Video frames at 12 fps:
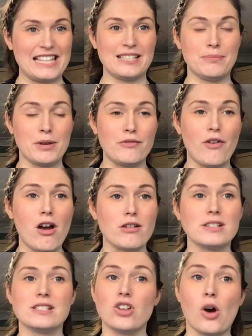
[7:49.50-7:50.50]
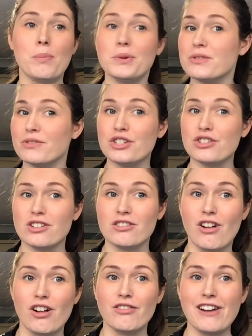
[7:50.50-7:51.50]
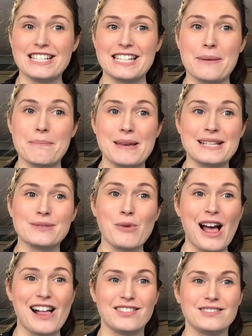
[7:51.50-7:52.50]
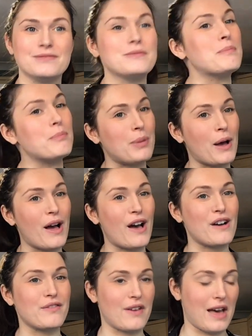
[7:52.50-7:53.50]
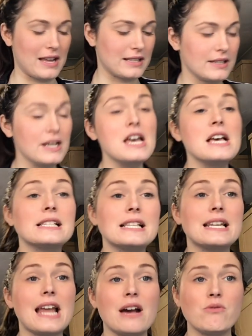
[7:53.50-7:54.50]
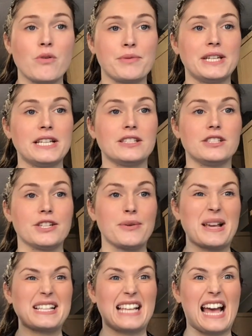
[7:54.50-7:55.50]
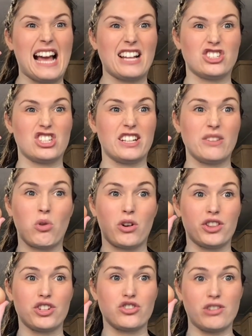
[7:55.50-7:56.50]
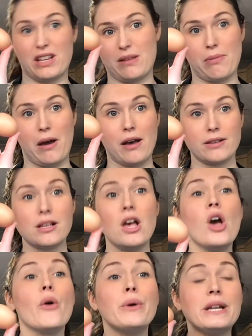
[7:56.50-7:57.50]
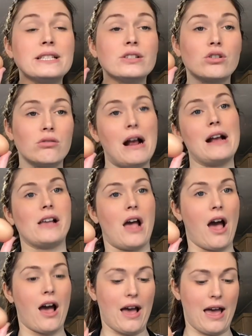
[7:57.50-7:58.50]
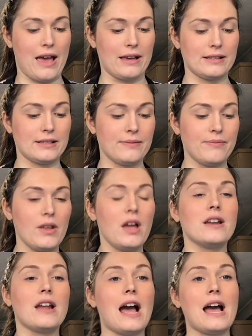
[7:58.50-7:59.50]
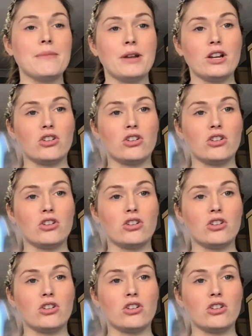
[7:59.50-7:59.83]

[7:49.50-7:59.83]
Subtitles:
to move on? Is your butter and sugar all ready and mixed well? Perfect. So now what we need to do is actually one of the tricky parts. We need to crack our eggs. Now I'm going to